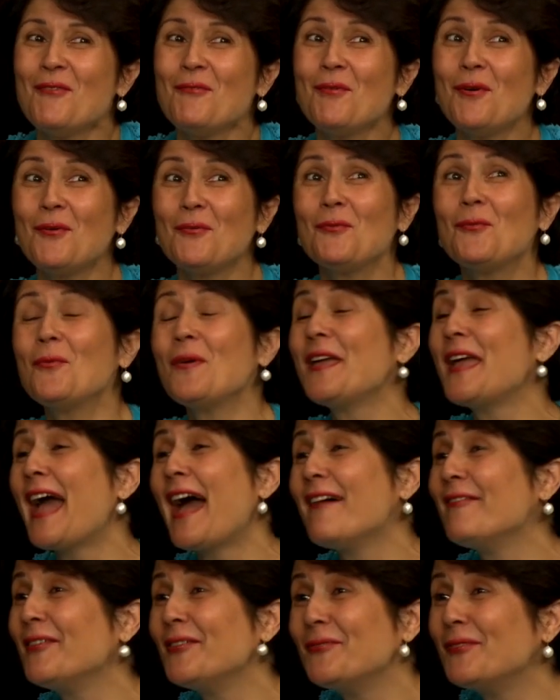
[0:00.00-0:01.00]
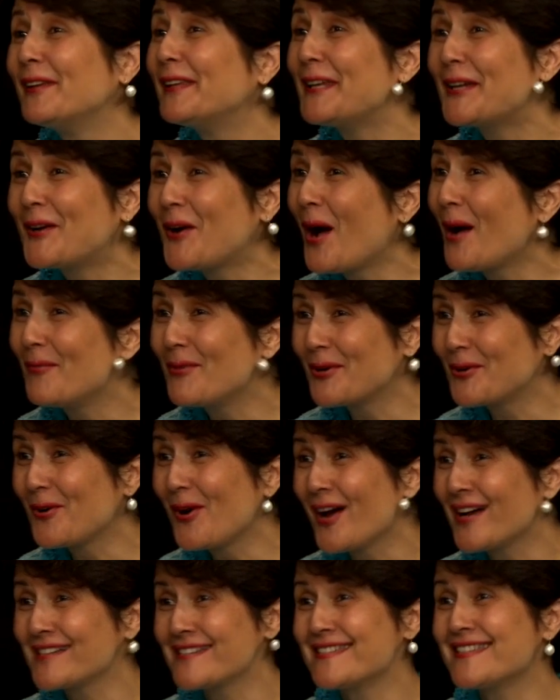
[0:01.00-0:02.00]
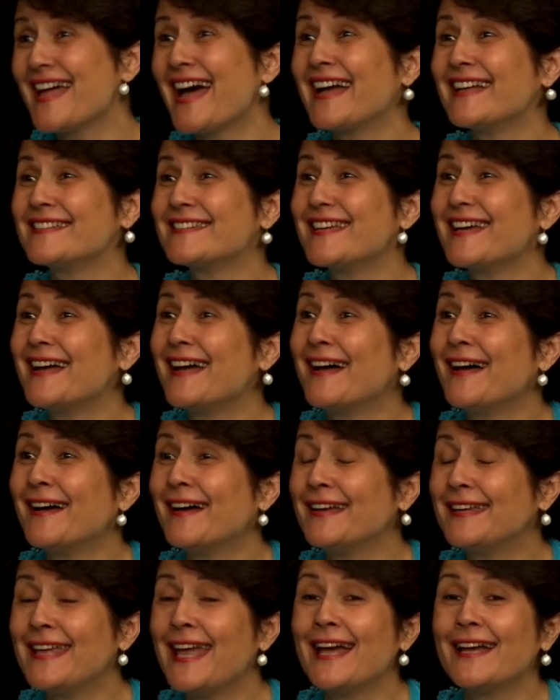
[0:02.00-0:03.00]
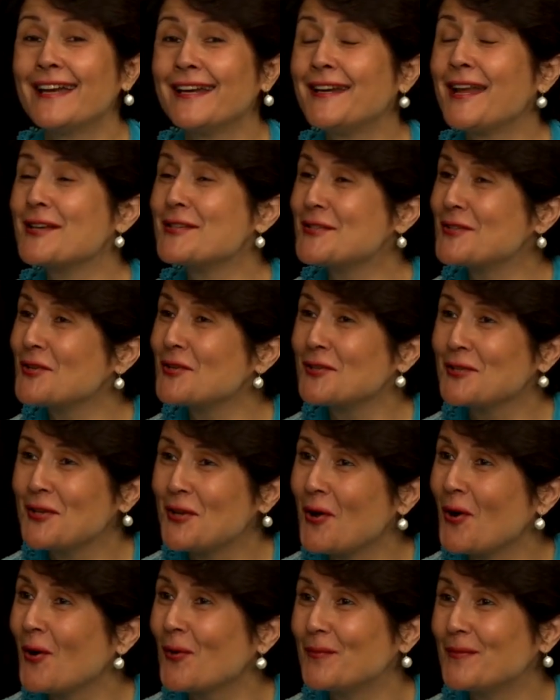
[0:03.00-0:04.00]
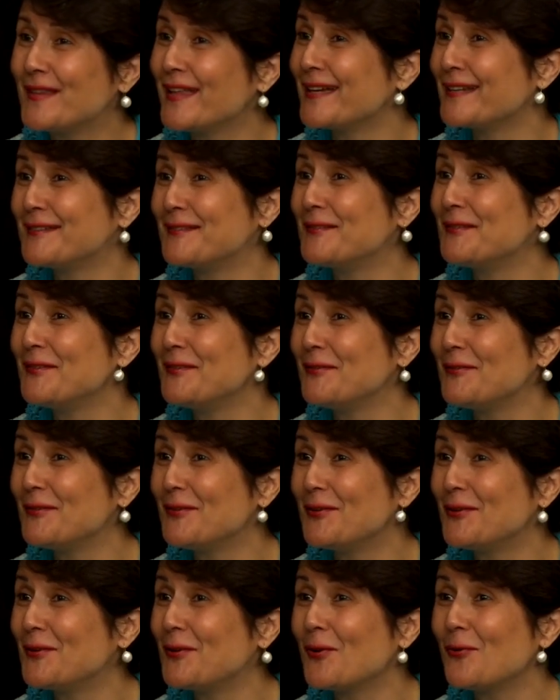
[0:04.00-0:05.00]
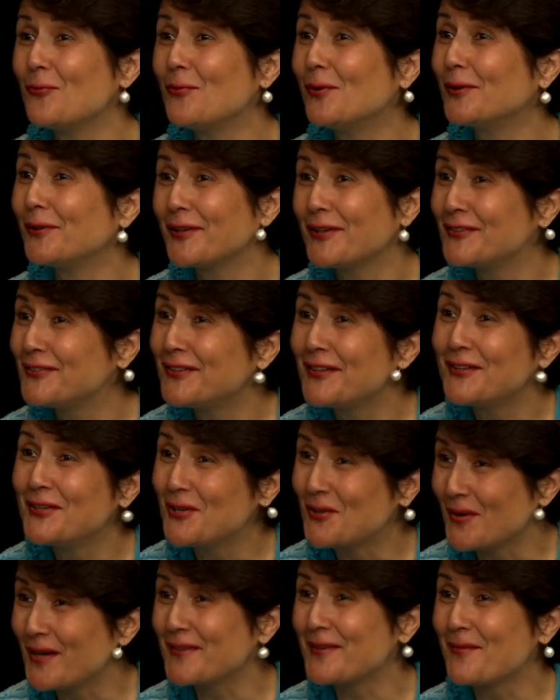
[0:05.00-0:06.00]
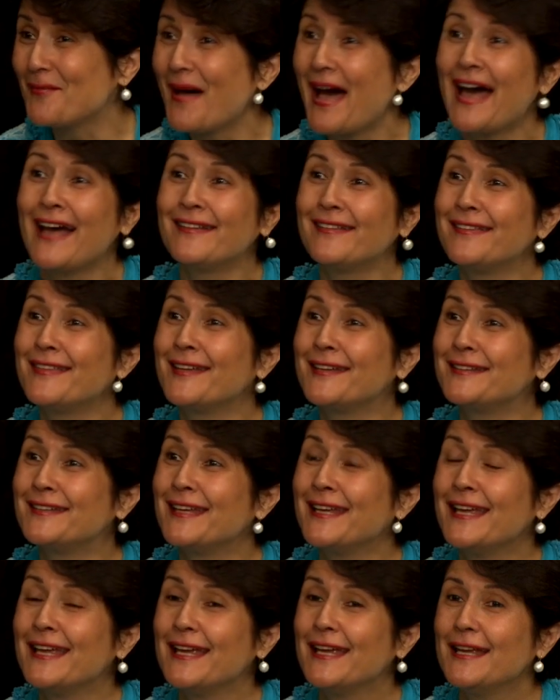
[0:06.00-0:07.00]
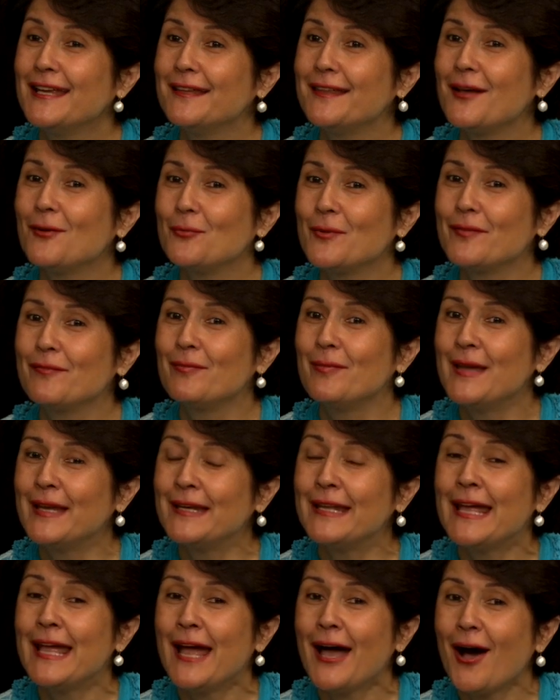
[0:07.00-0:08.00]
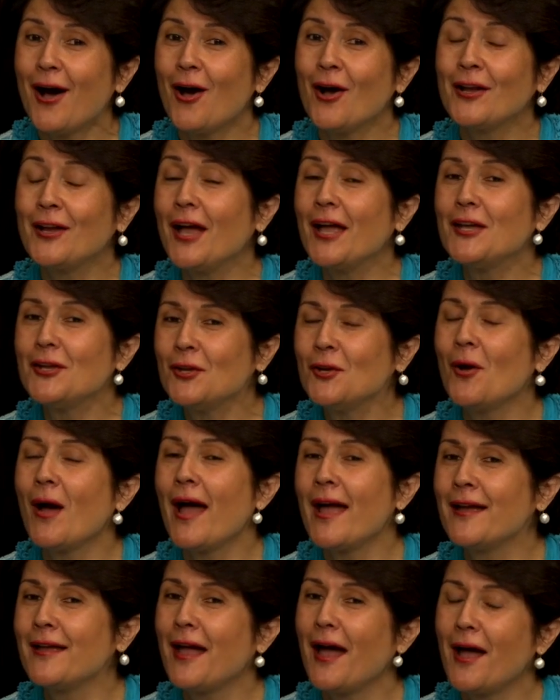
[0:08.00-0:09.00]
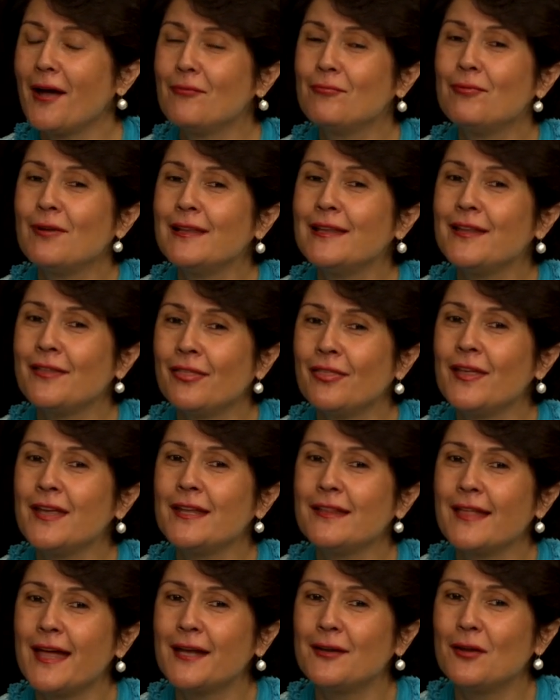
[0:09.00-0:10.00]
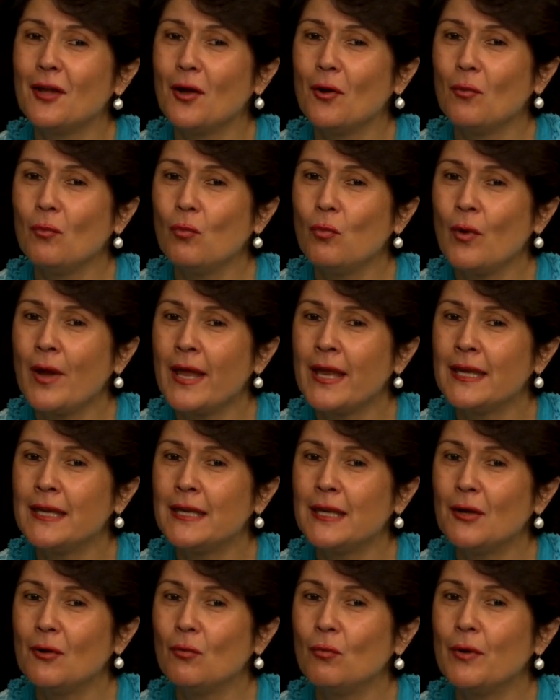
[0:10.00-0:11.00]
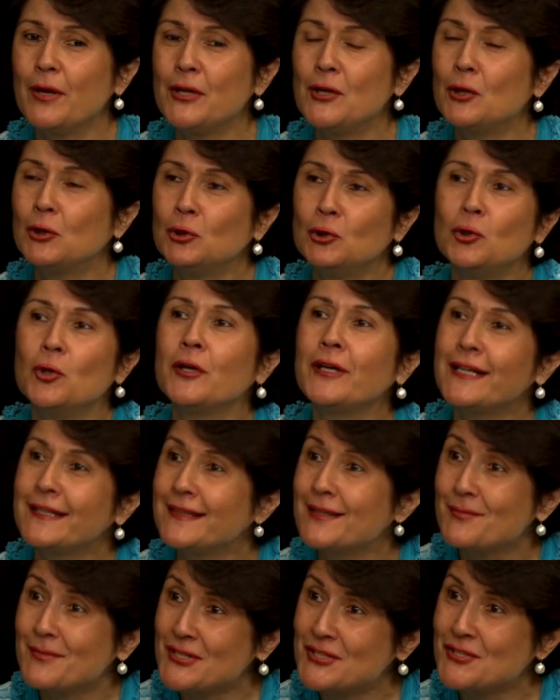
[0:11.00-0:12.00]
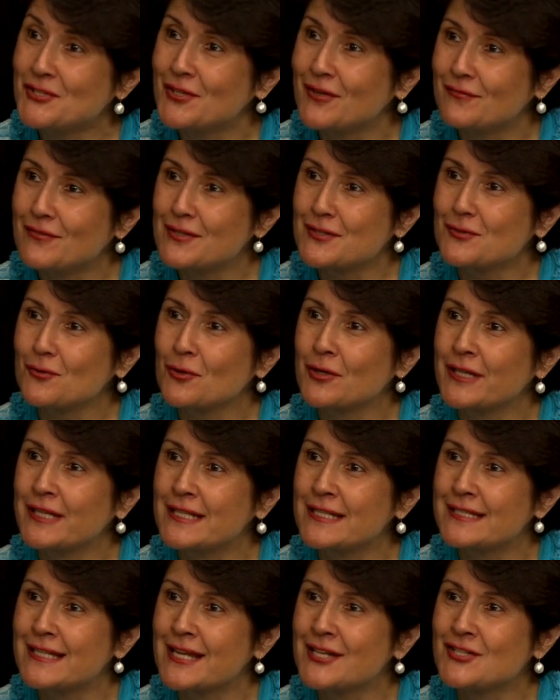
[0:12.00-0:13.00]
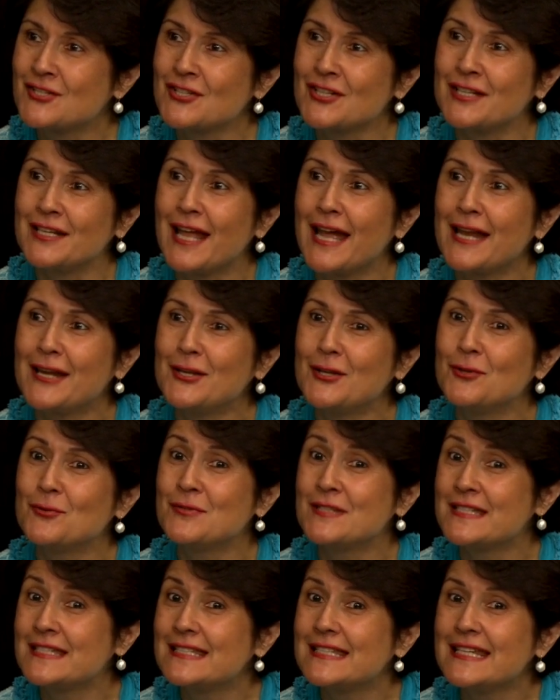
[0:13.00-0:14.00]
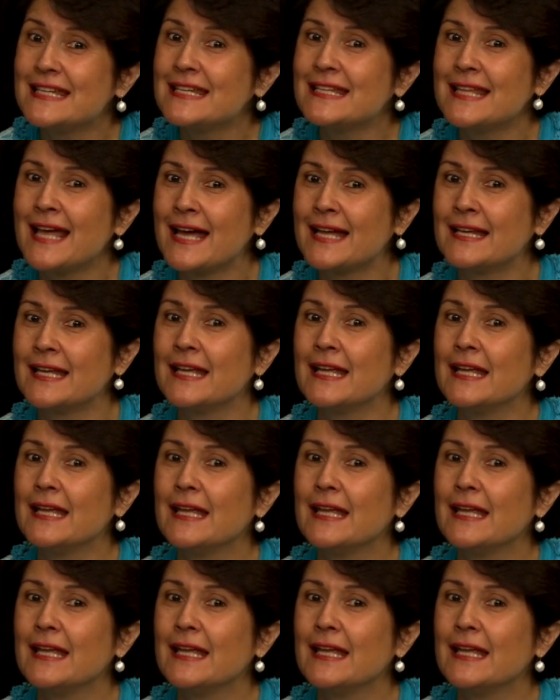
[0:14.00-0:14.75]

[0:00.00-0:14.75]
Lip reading: Well, we haven't really come across that yet, and I certainly hope that, you know, we'll continue on the path that we've been on. You know, I really think that when you look at the mission of this organization and you see that